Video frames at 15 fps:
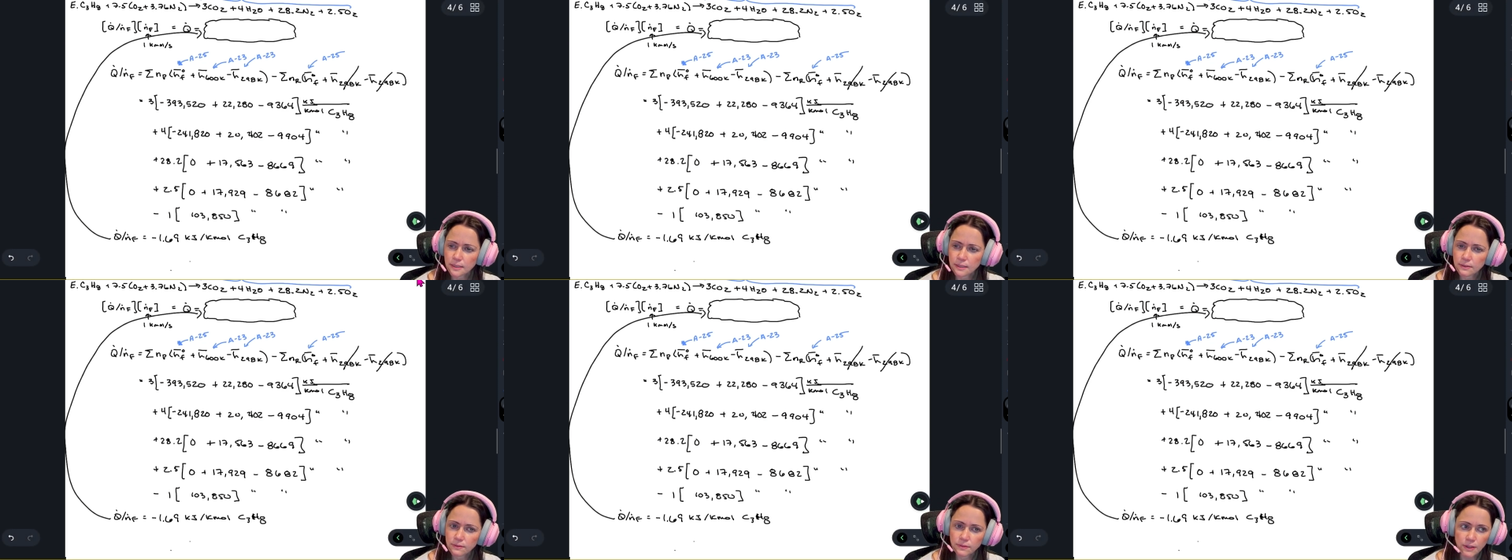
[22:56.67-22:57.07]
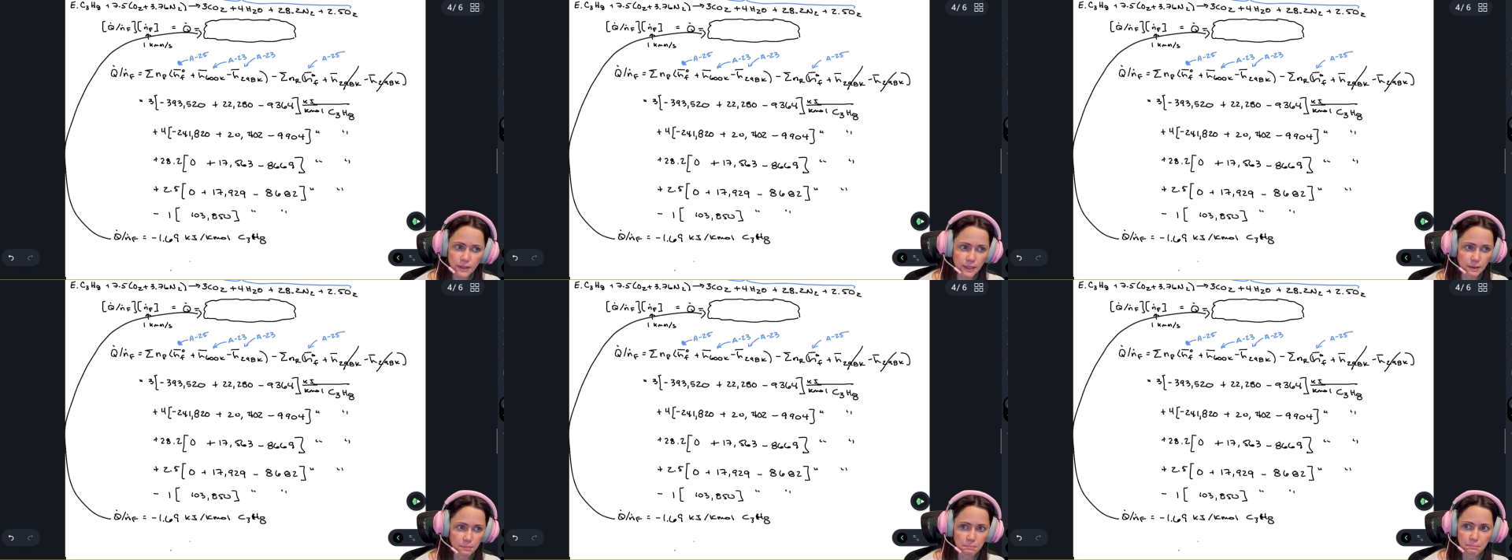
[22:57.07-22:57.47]
feel like
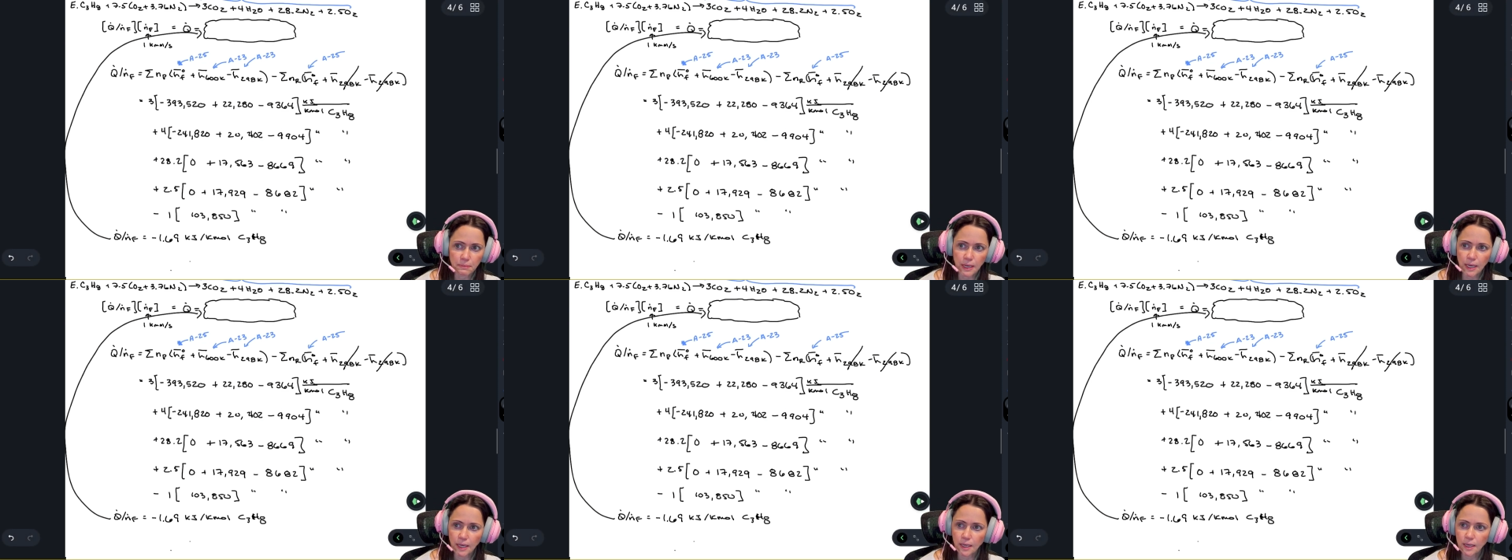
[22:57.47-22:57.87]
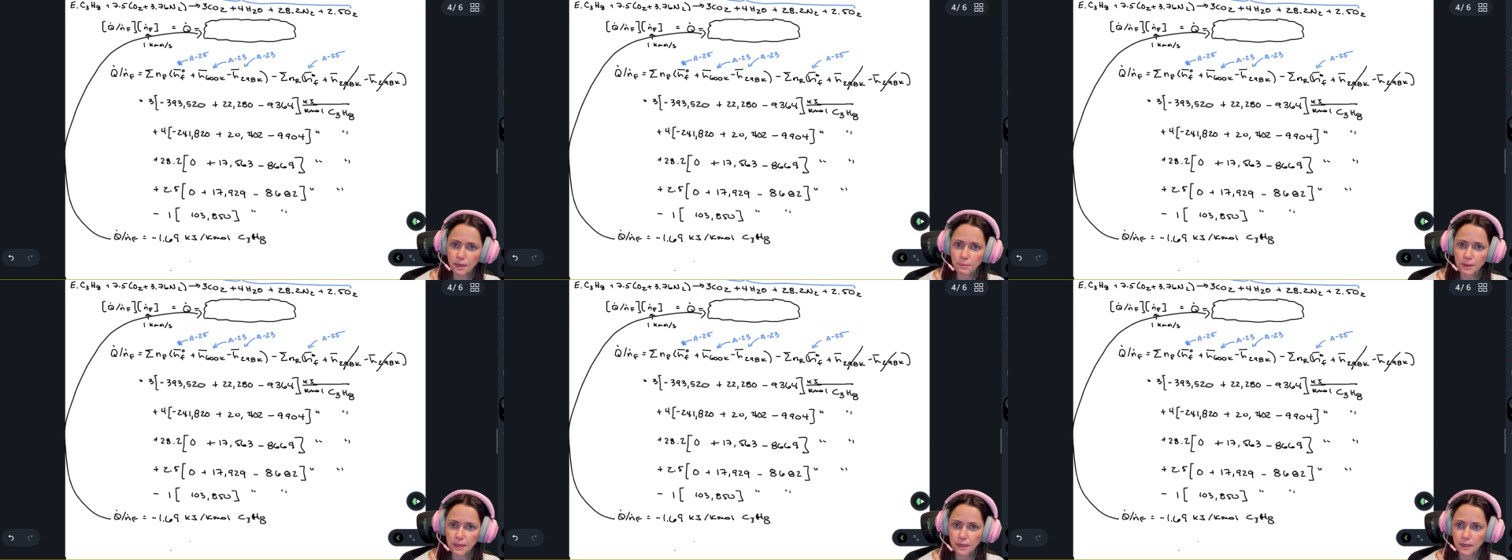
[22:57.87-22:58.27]

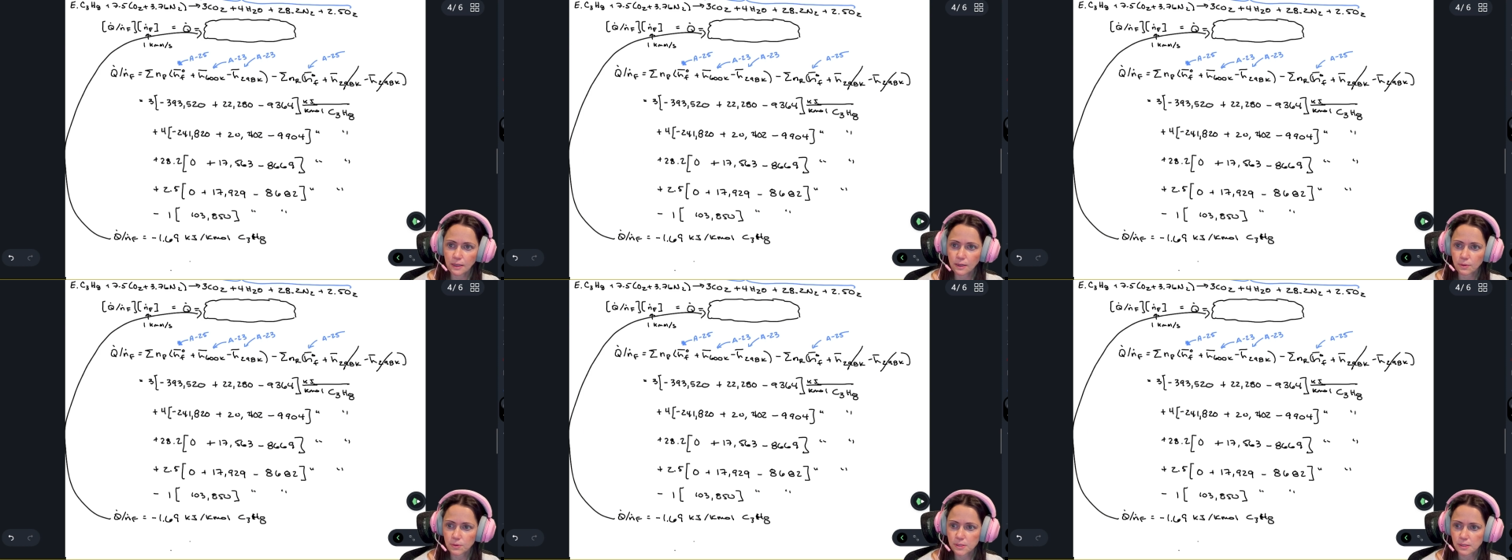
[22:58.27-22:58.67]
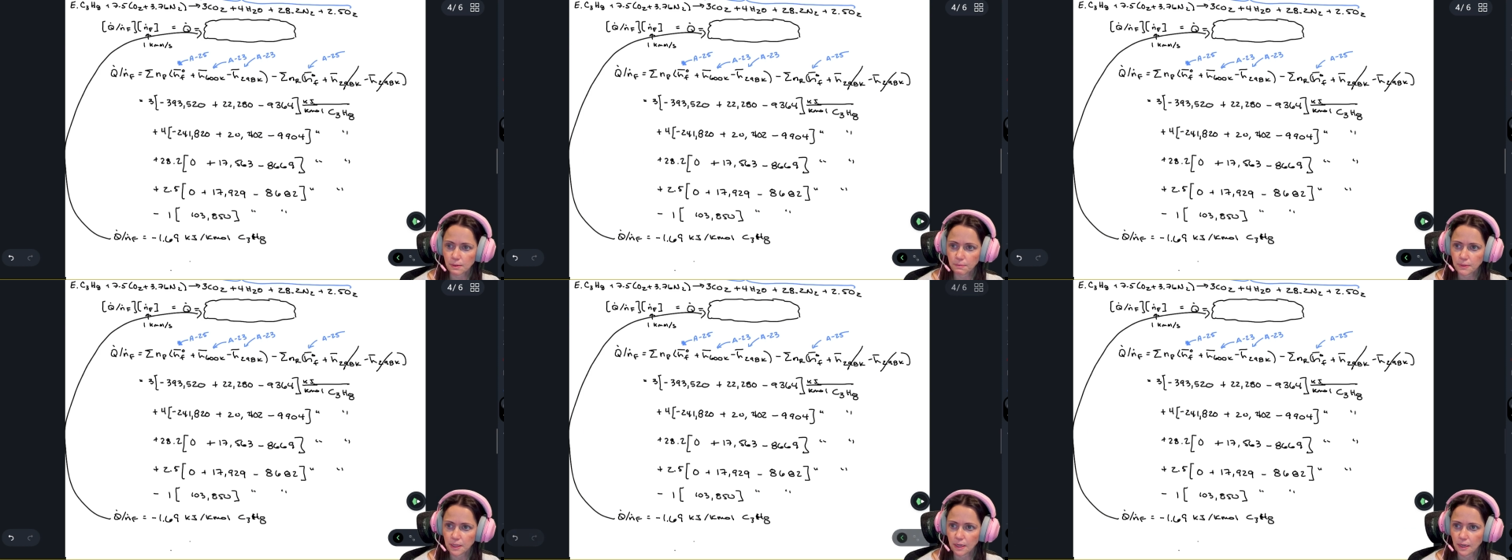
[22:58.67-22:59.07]
maybe there was
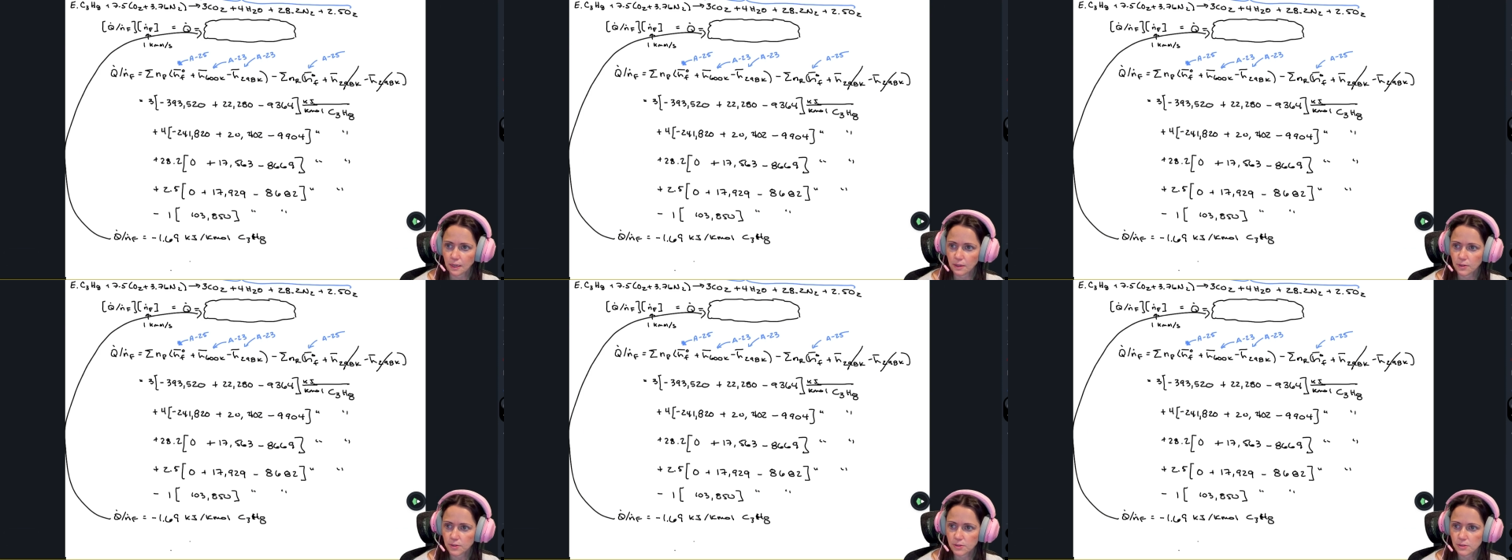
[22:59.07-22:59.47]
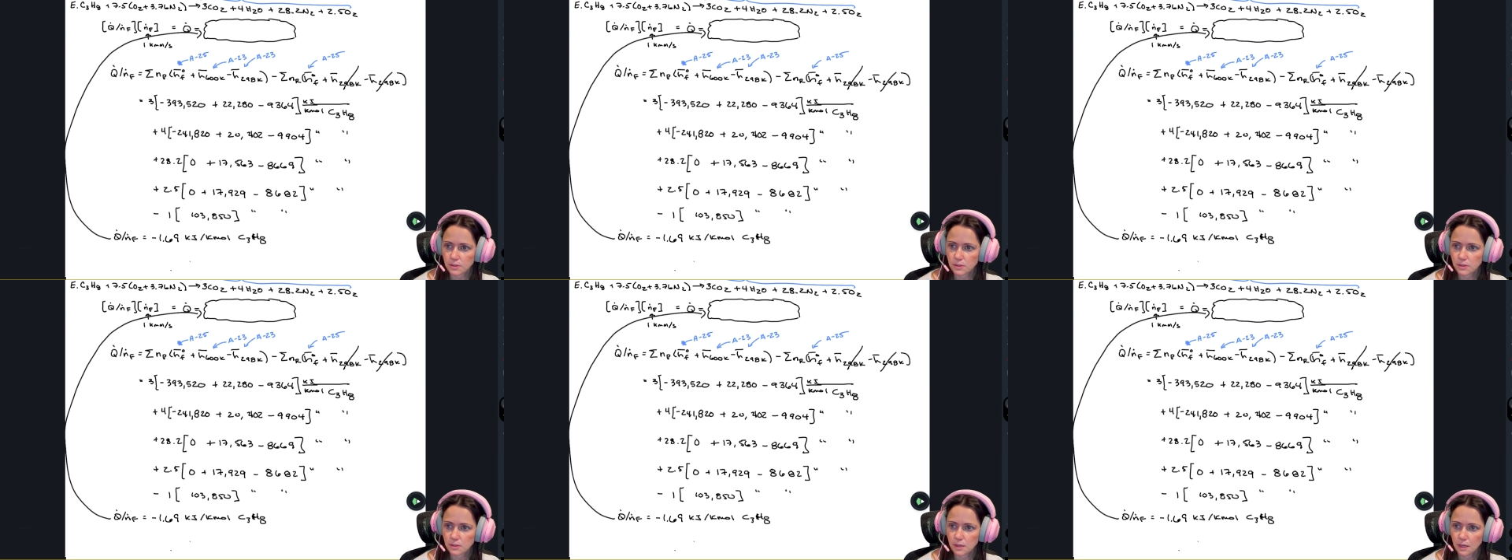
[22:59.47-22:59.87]
something else.